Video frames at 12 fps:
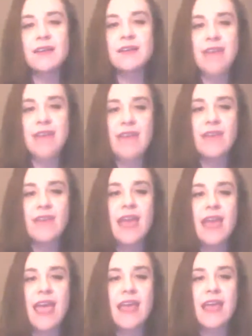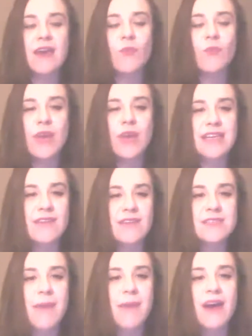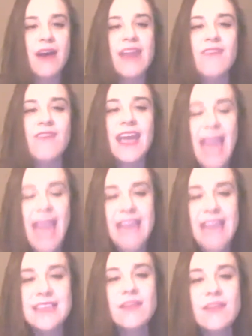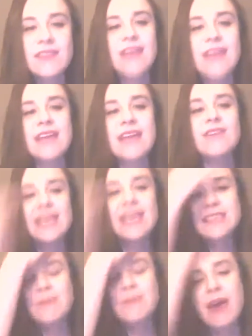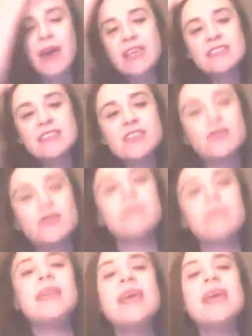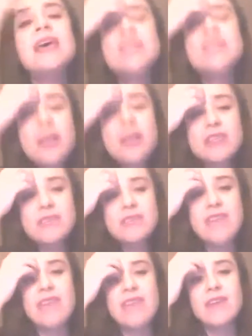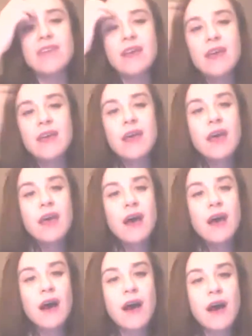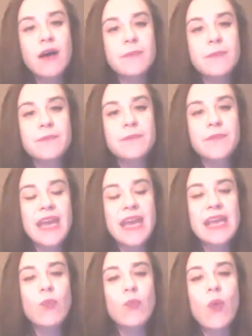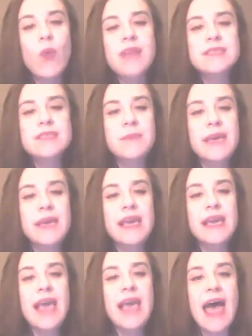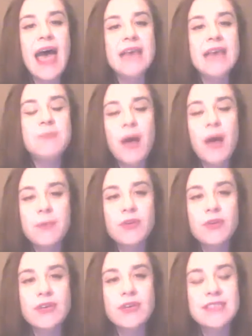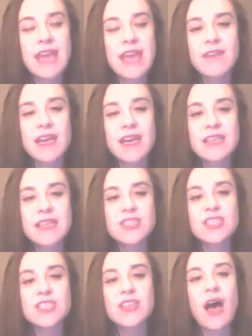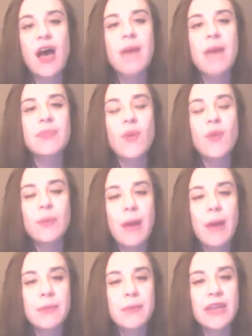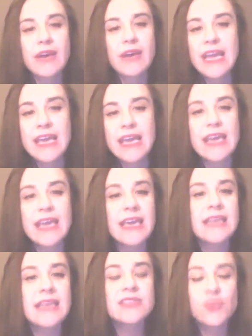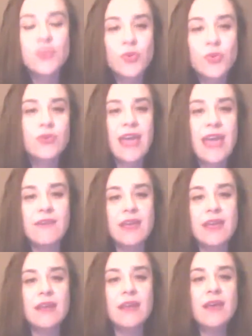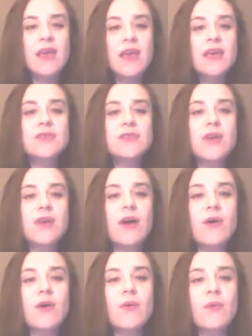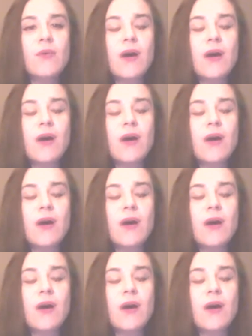David and what David's about. In fact, hates everything David is about. He's extremely jealous of David. And he wants to be as popular as David, and he's just not, but the only popularity he can get is through David. So,